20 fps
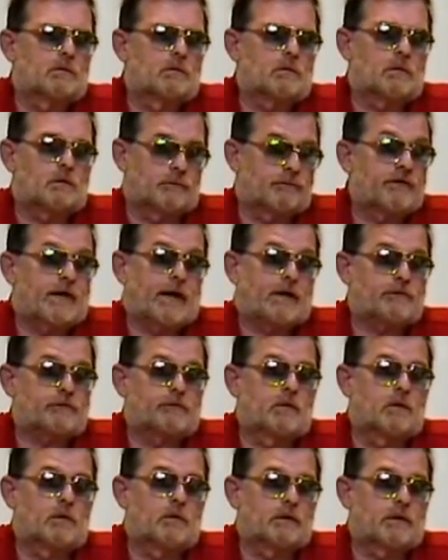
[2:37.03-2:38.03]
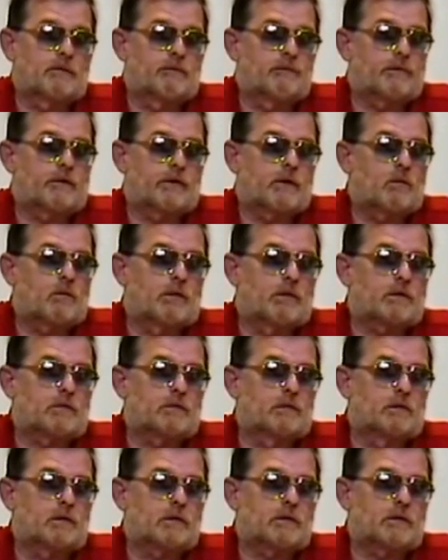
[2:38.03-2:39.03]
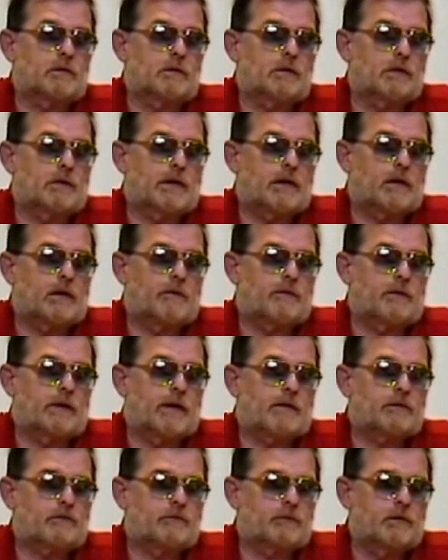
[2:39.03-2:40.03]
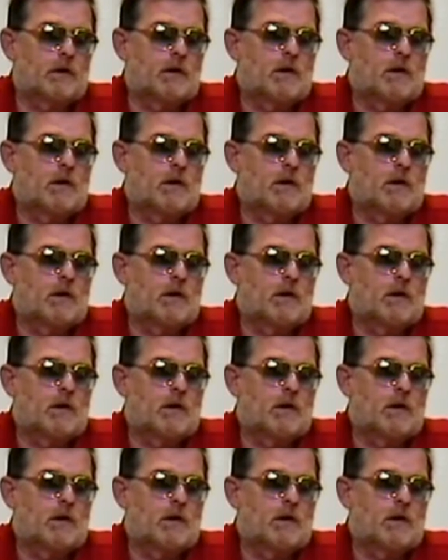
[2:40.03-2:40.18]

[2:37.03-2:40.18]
or a fast no and a very quick look at other actors,